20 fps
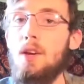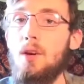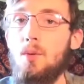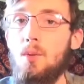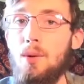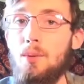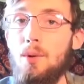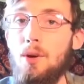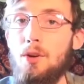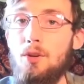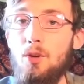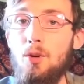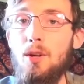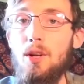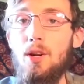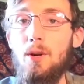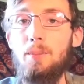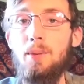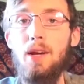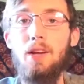when we are
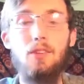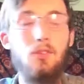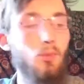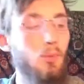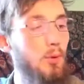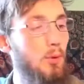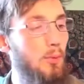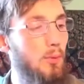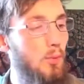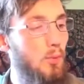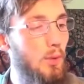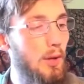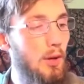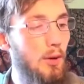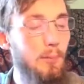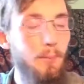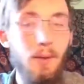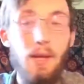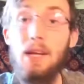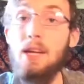doing our best, we
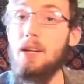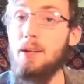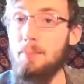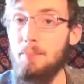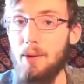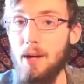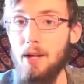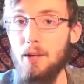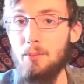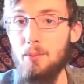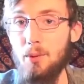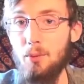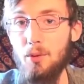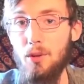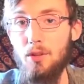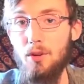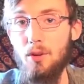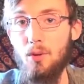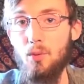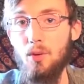are being impeccable
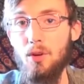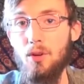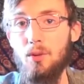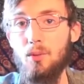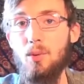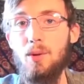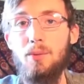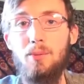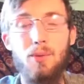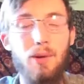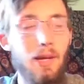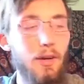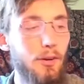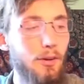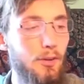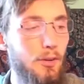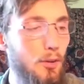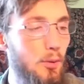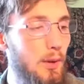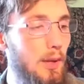with our word. When we
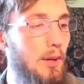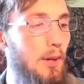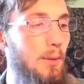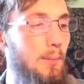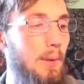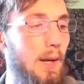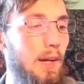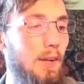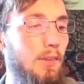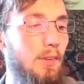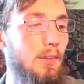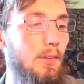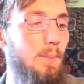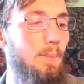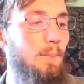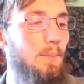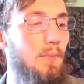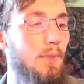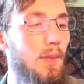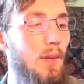are doing our best,
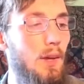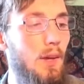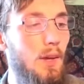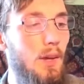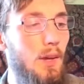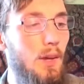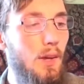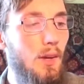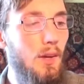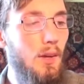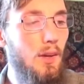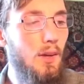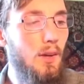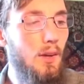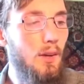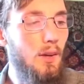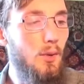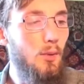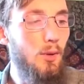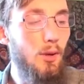
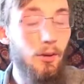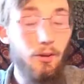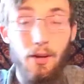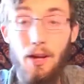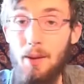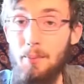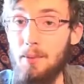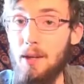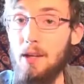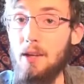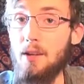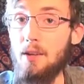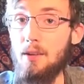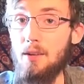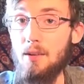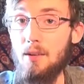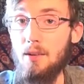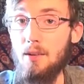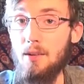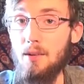we are not
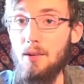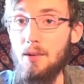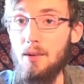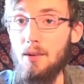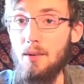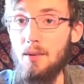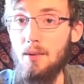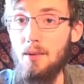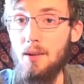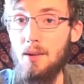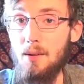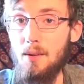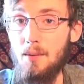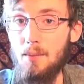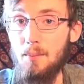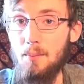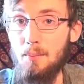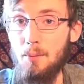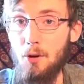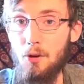making
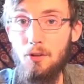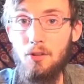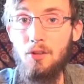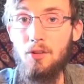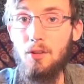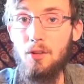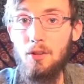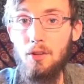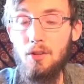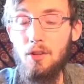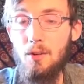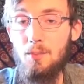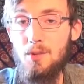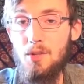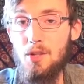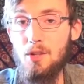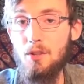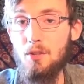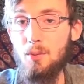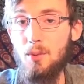personal
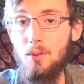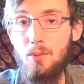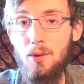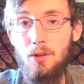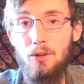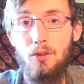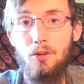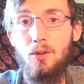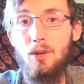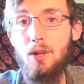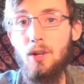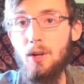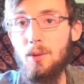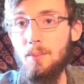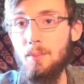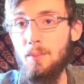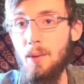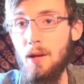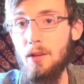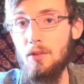assumptions. When we are doing our
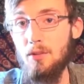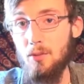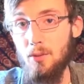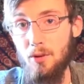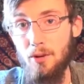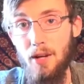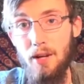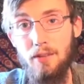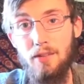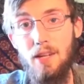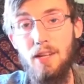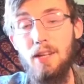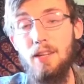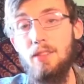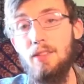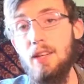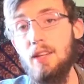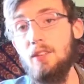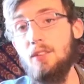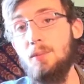best, we are not
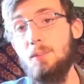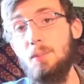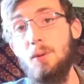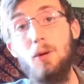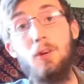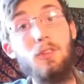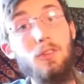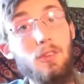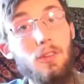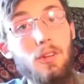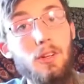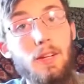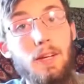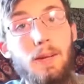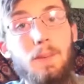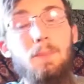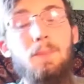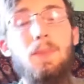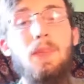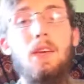taking things personally.